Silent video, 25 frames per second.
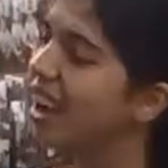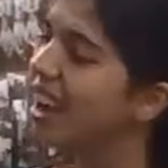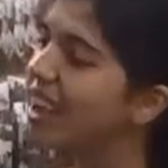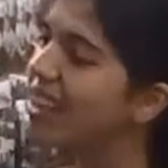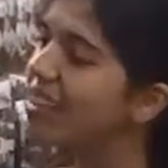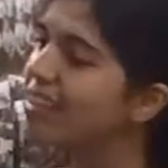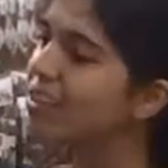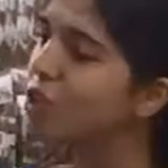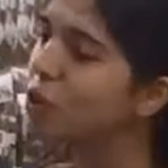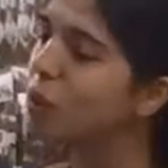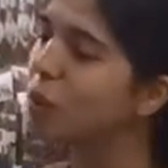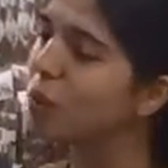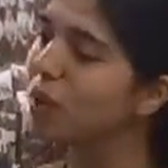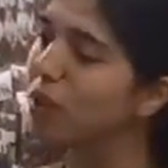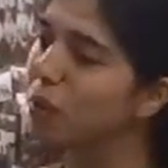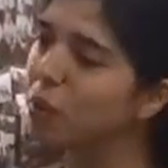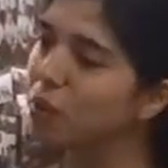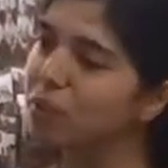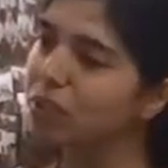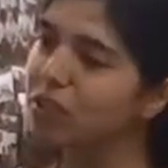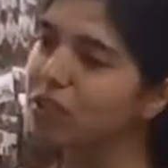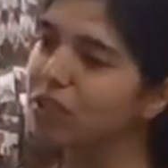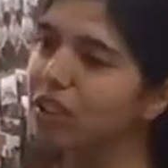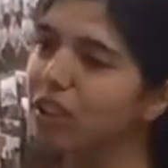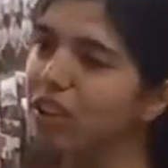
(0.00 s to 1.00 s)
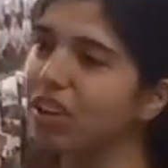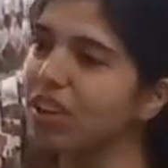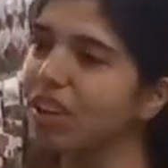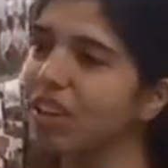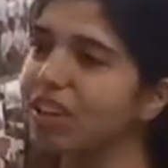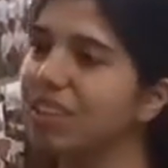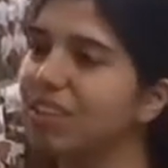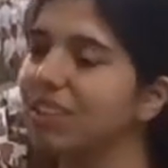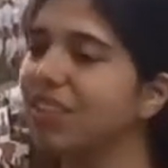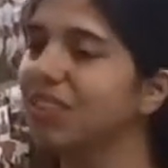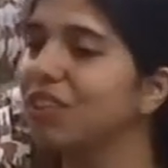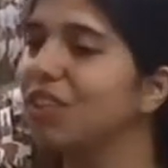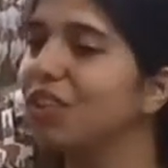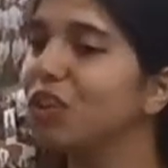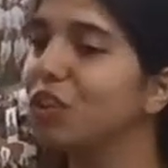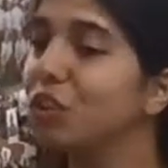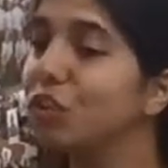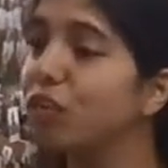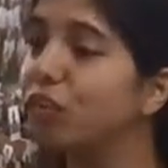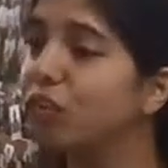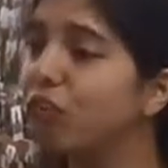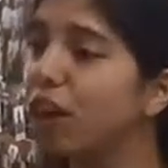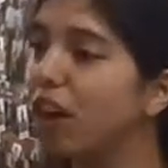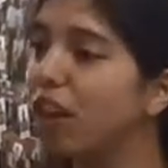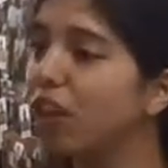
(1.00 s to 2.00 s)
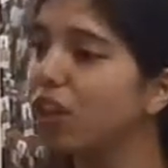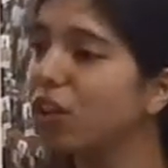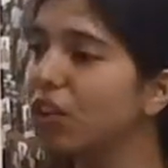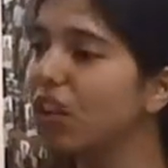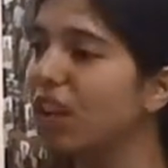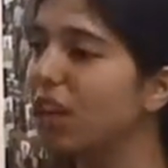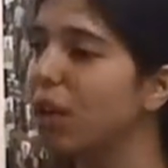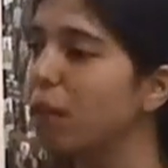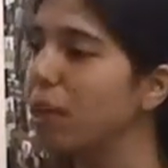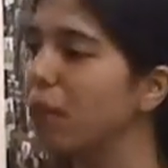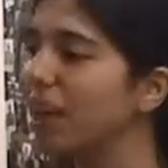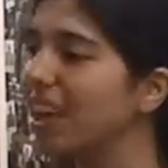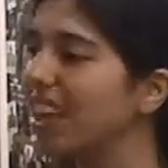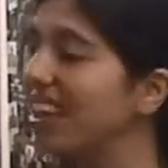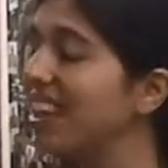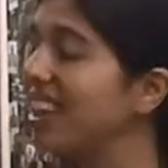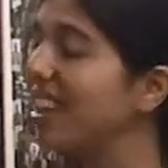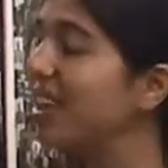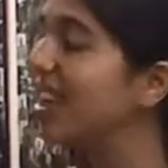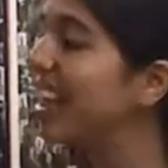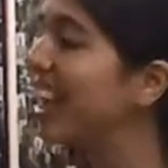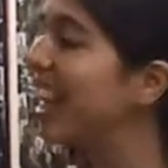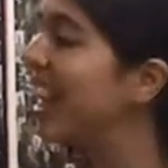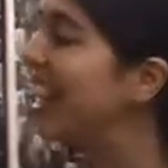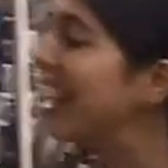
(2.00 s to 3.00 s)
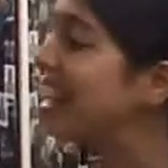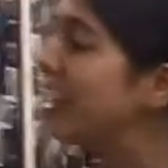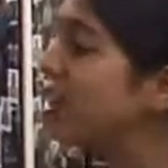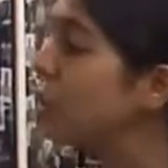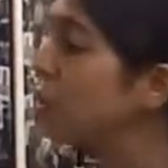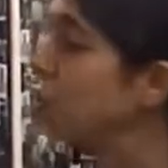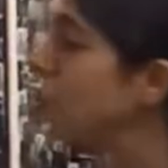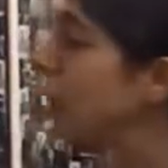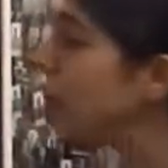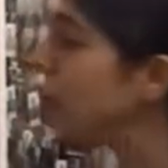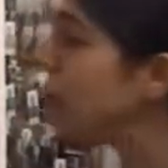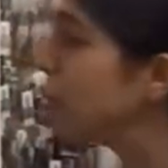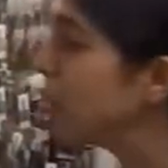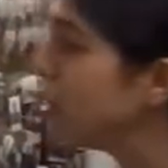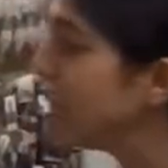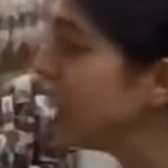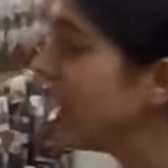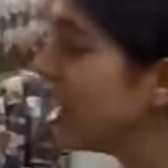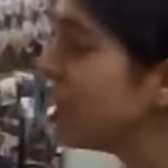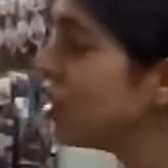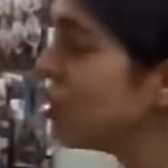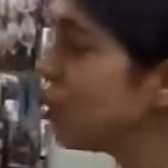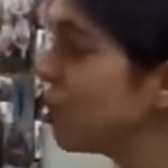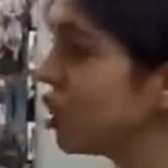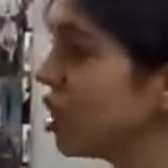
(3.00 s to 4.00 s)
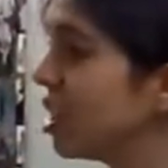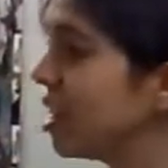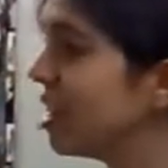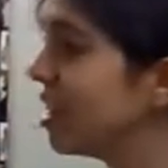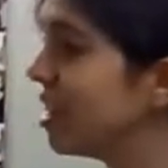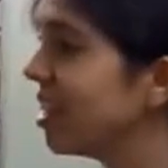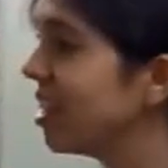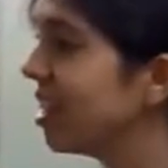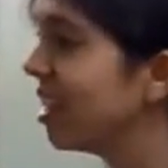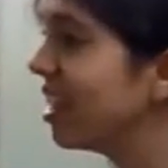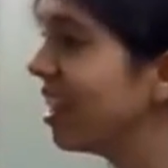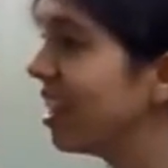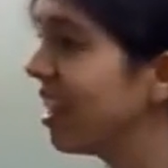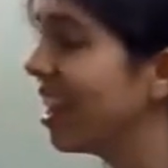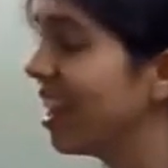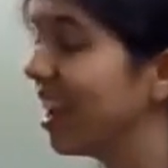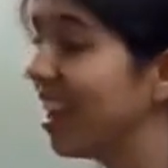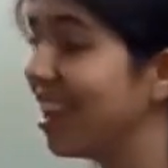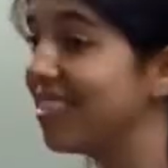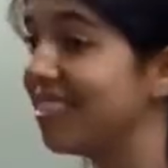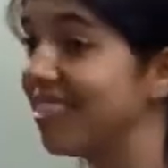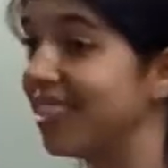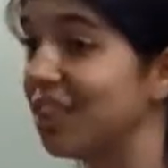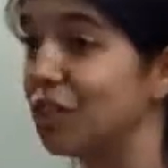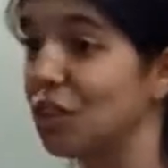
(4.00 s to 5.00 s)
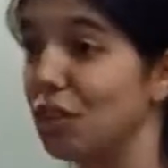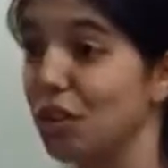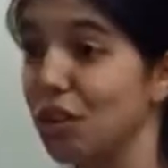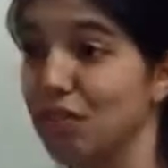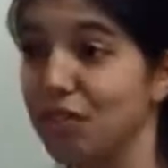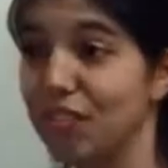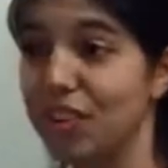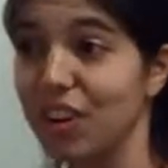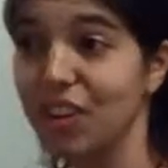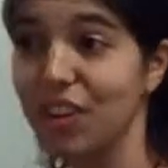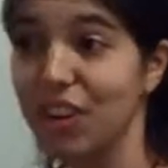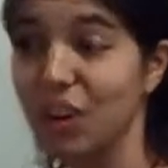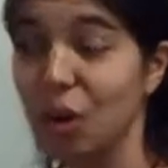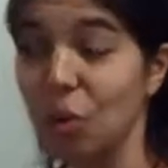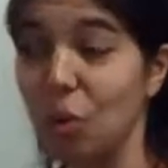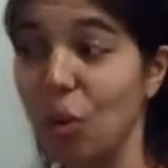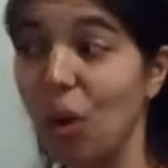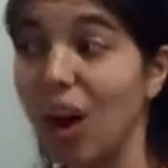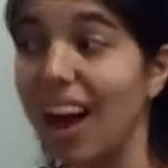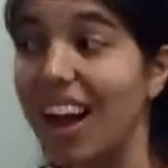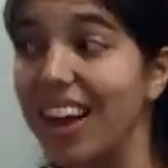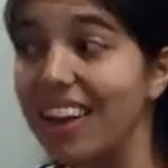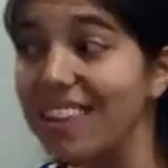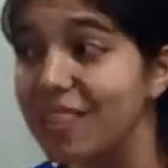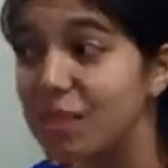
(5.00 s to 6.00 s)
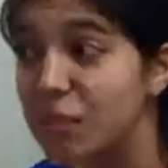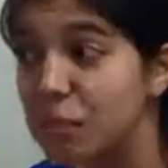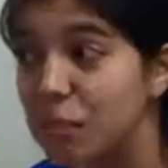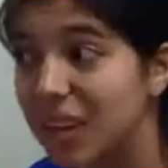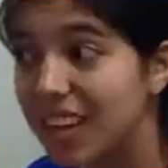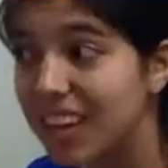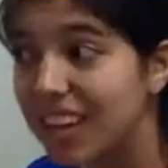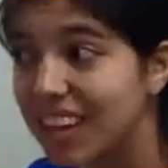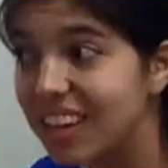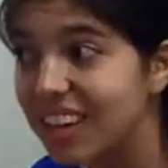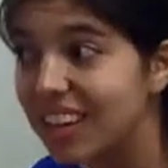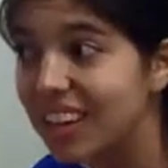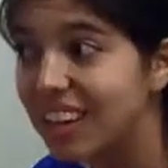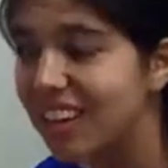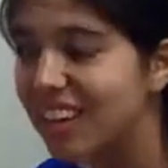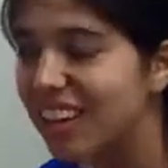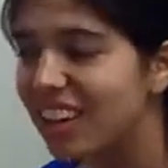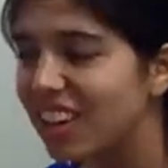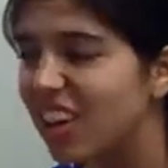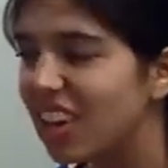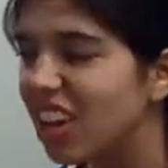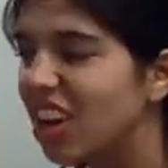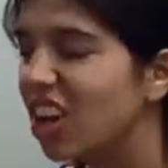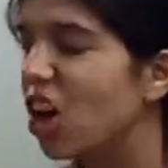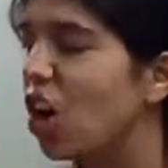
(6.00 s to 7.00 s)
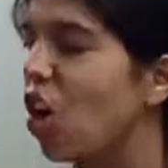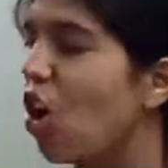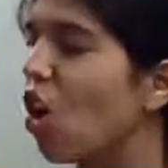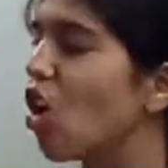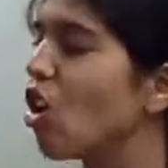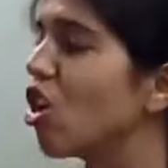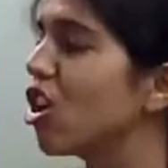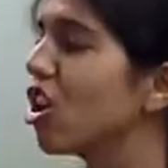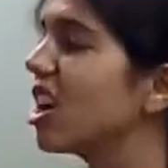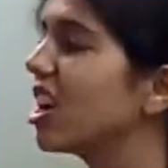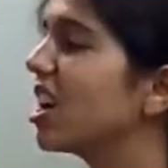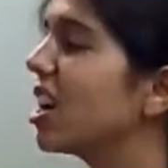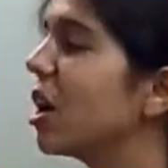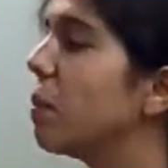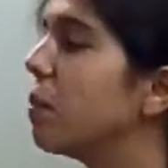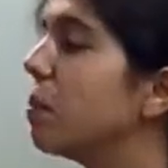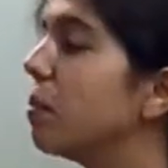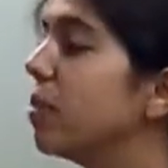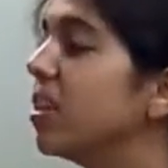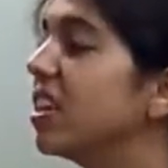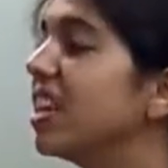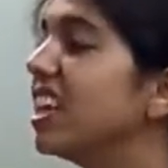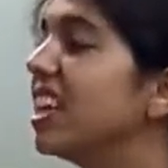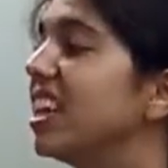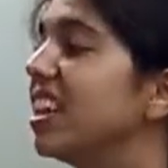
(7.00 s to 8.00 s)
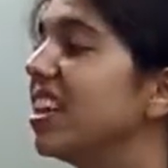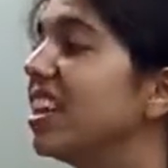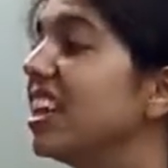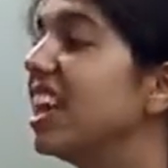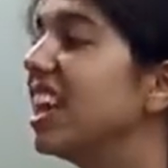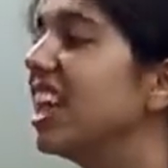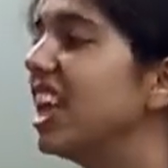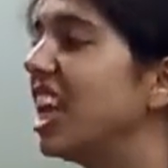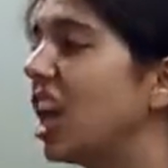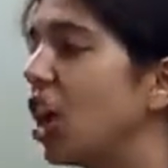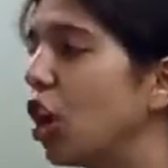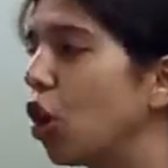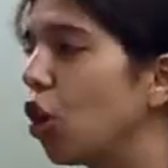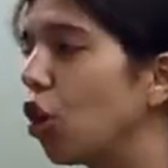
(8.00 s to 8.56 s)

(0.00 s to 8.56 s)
And so people started to follow him, and he gained a reputation as either a very wise man or a completely